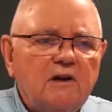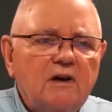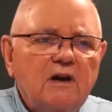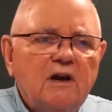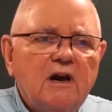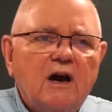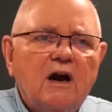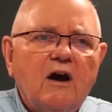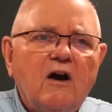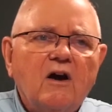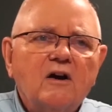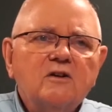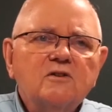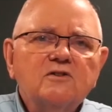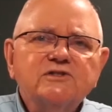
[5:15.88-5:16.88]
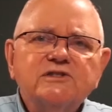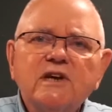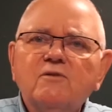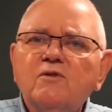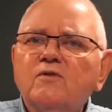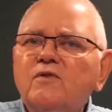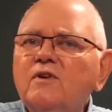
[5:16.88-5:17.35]
Article
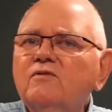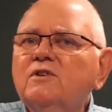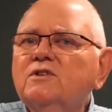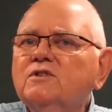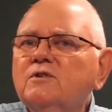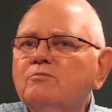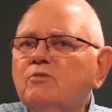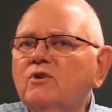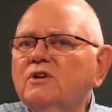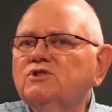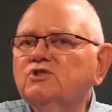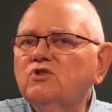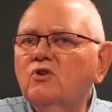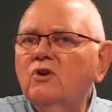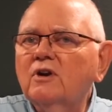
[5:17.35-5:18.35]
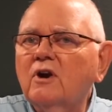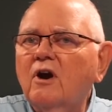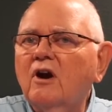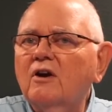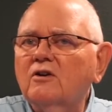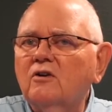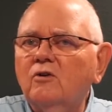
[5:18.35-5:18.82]
750 is a pretty short
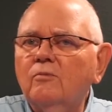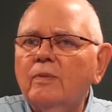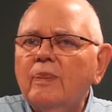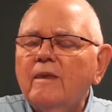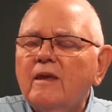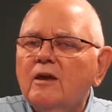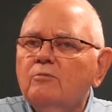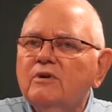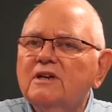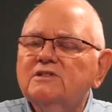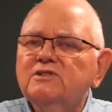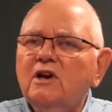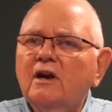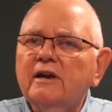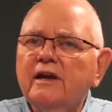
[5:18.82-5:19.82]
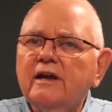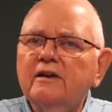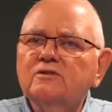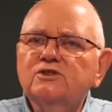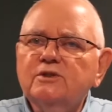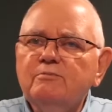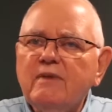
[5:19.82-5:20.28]
article, but it's on
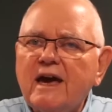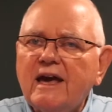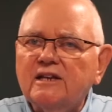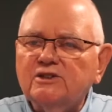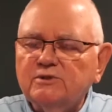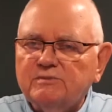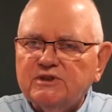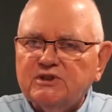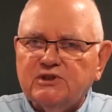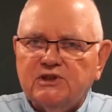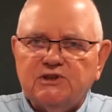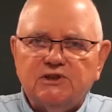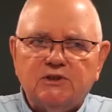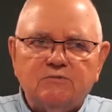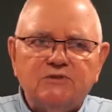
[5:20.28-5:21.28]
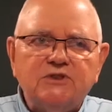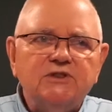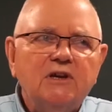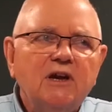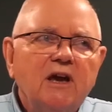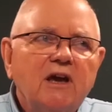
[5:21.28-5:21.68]
energy management systems.